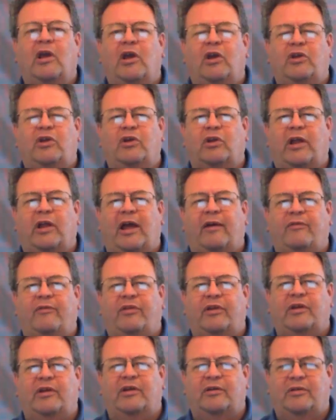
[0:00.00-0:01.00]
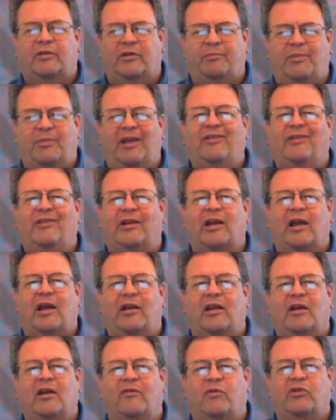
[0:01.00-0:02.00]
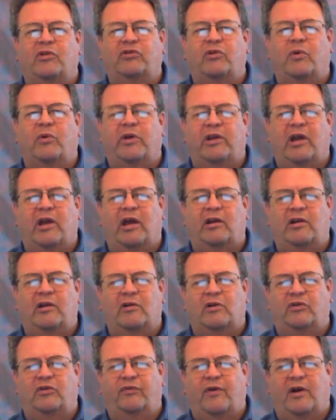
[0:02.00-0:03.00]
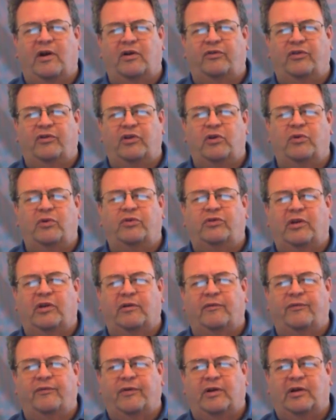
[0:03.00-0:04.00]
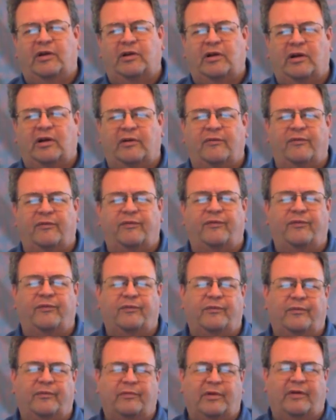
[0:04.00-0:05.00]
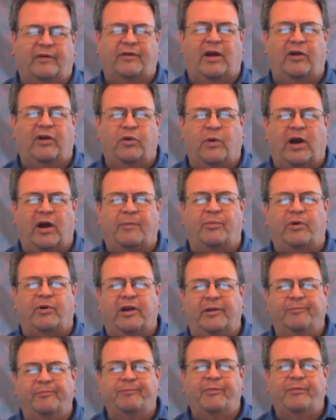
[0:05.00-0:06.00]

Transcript: you'll have the basic idea of what's going on here as far as the use of how you operate.